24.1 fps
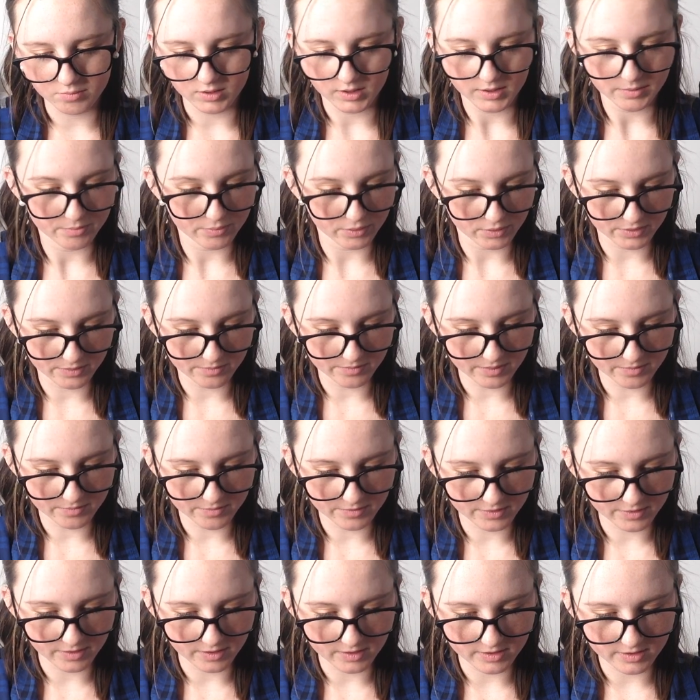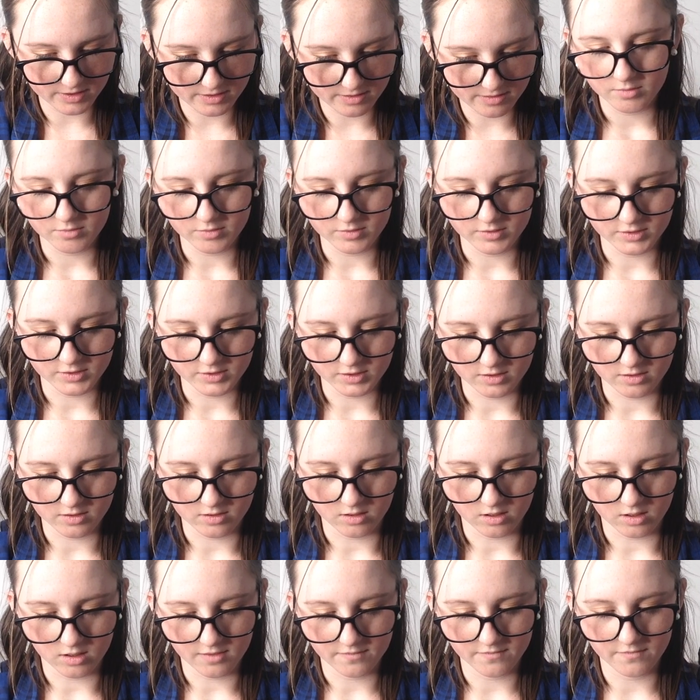but I put a memory card in. I'm going to turn it
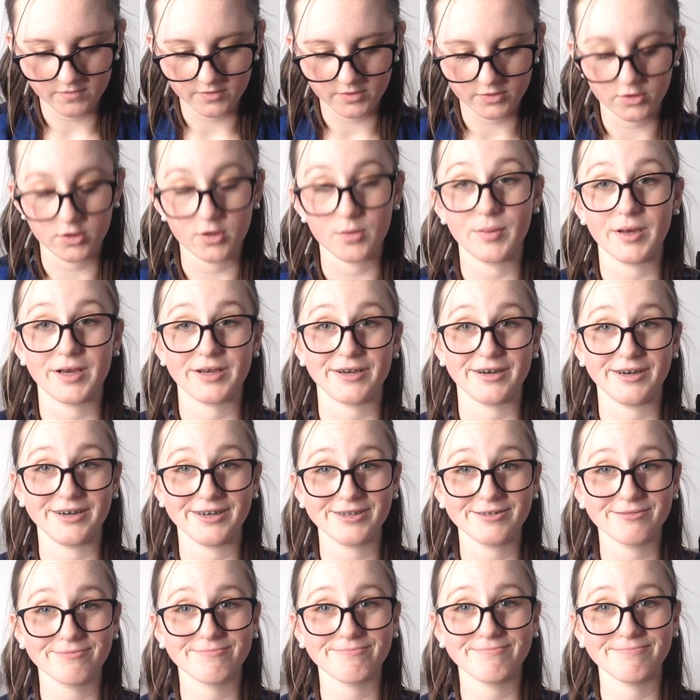off and turn it back on